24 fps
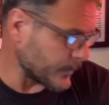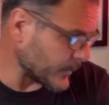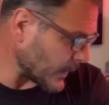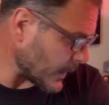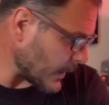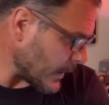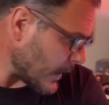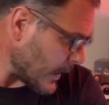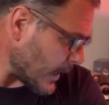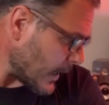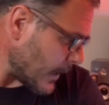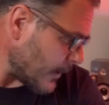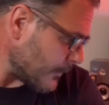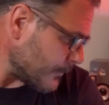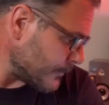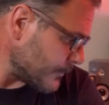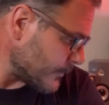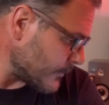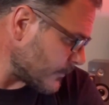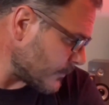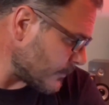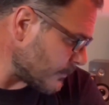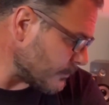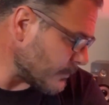
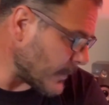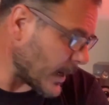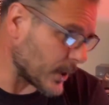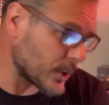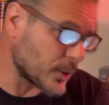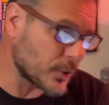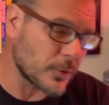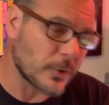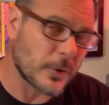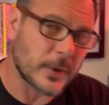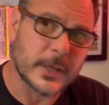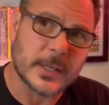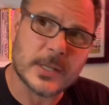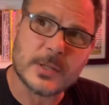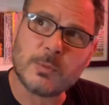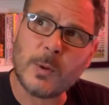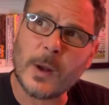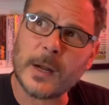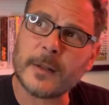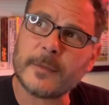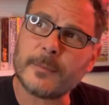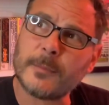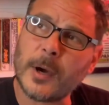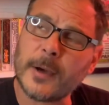Metroid is
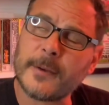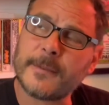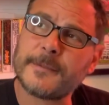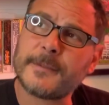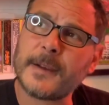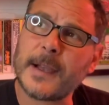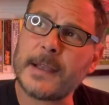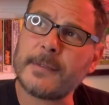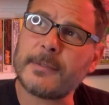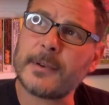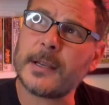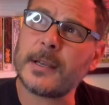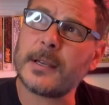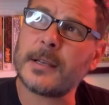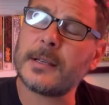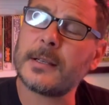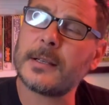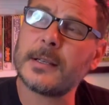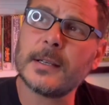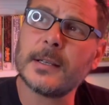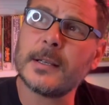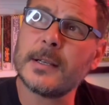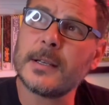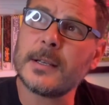one of my favourite
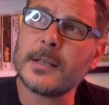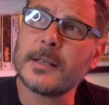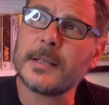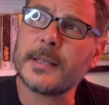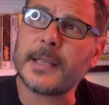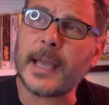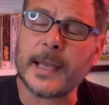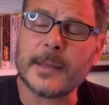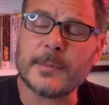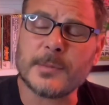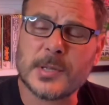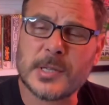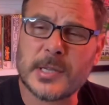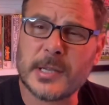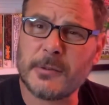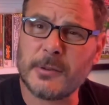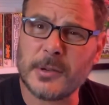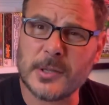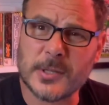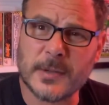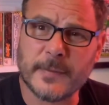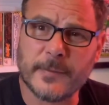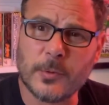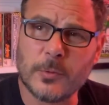game
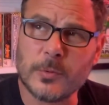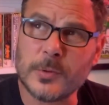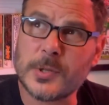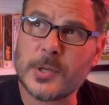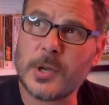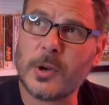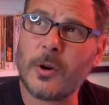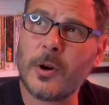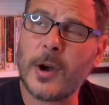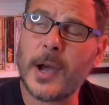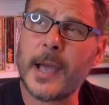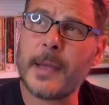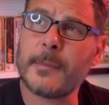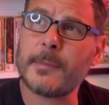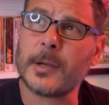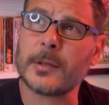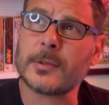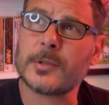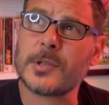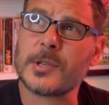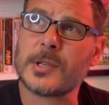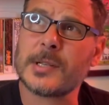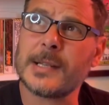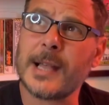series of all time. I
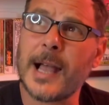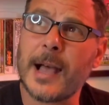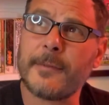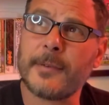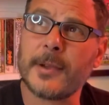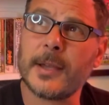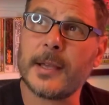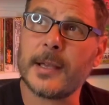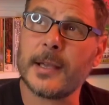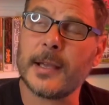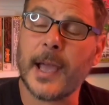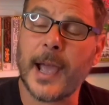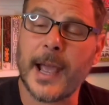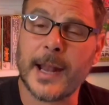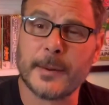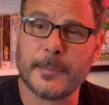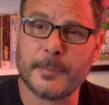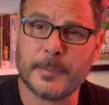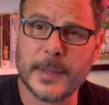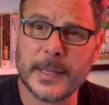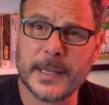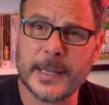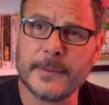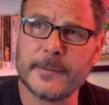just love it. It had a
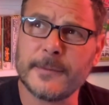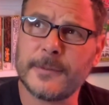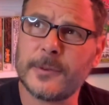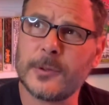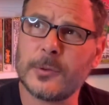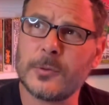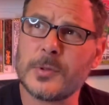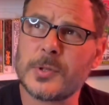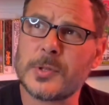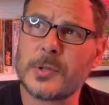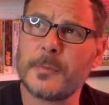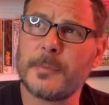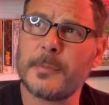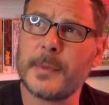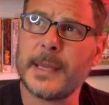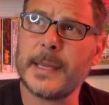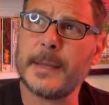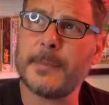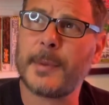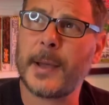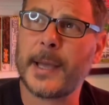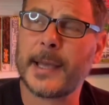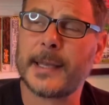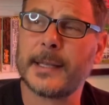big influence on me
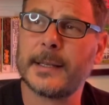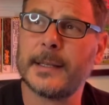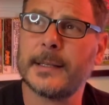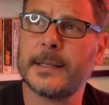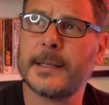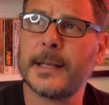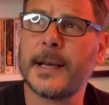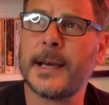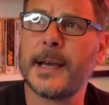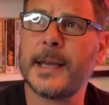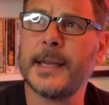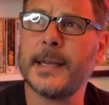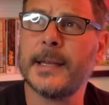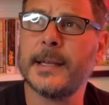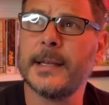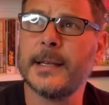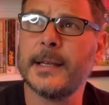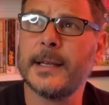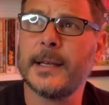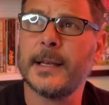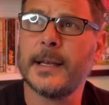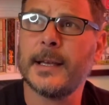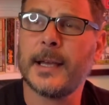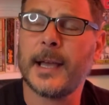back in the day.
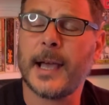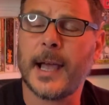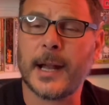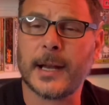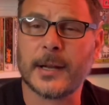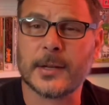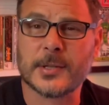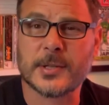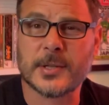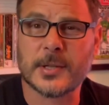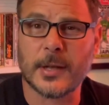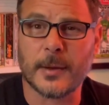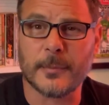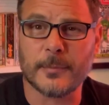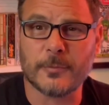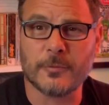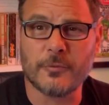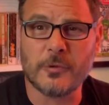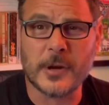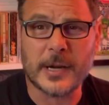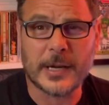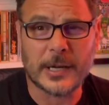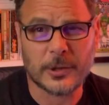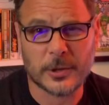And I'm
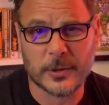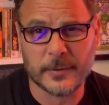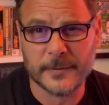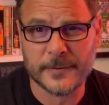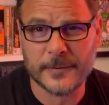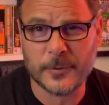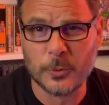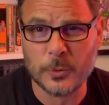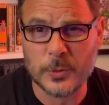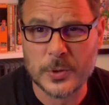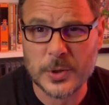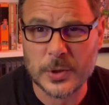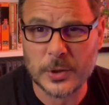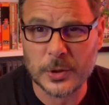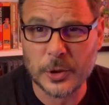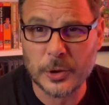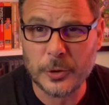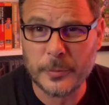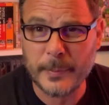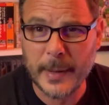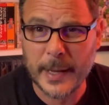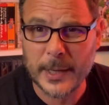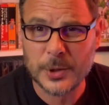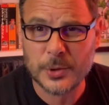really looking forward to
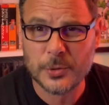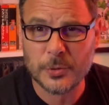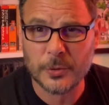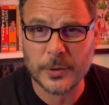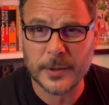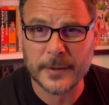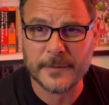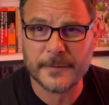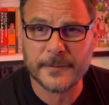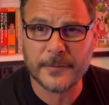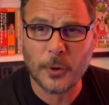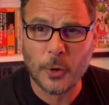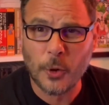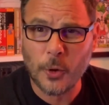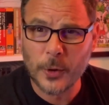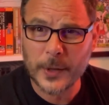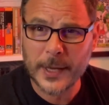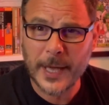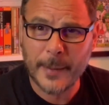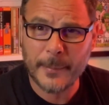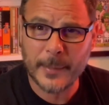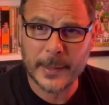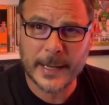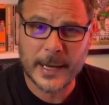new Metroid 4
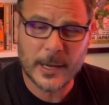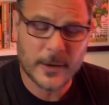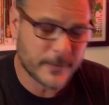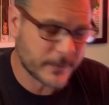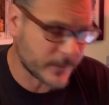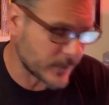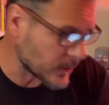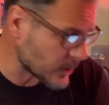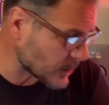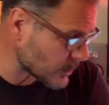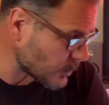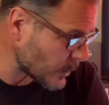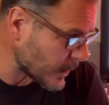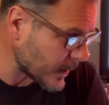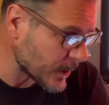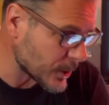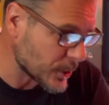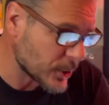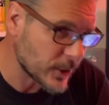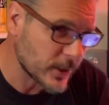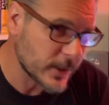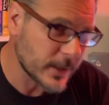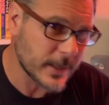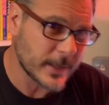coming out for the
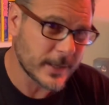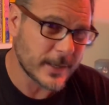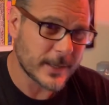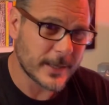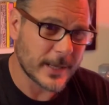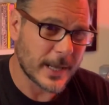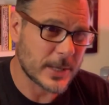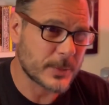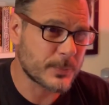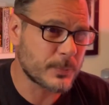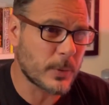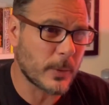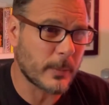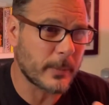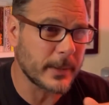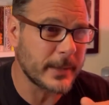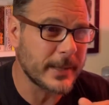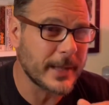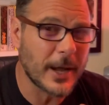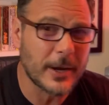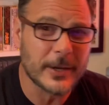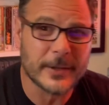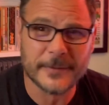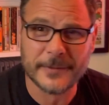Switch. That's probably
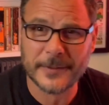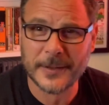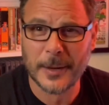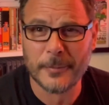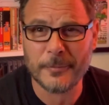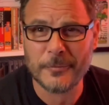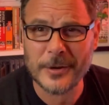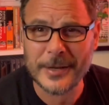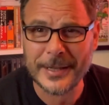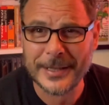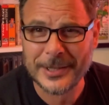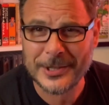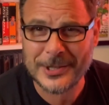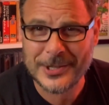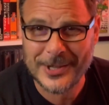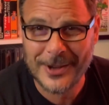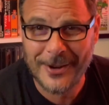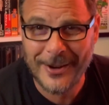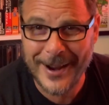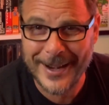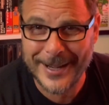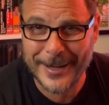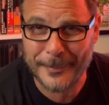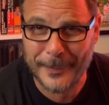the only thing I'm really
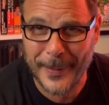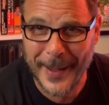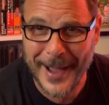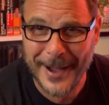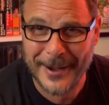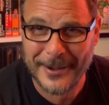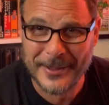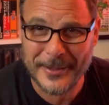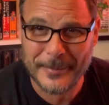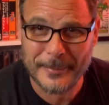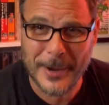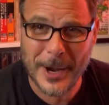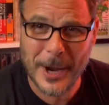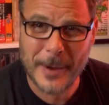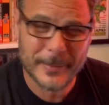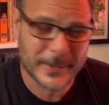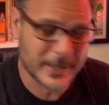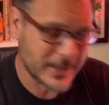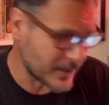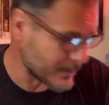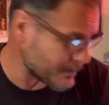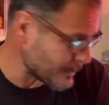excited about at the moment is